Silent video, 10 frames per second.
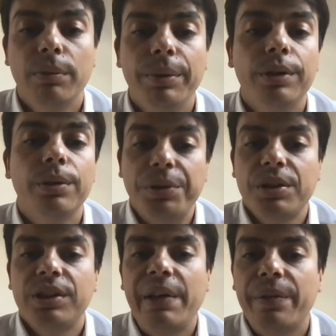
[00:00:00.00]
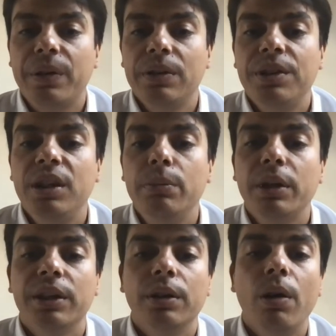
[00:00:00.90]
because several
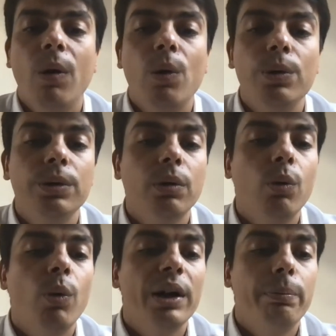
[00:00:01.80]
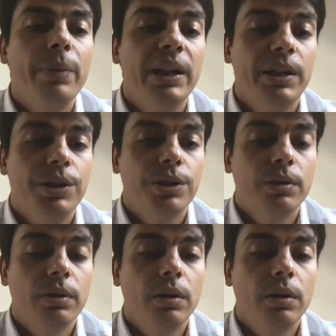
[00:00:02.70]
teams can own one page.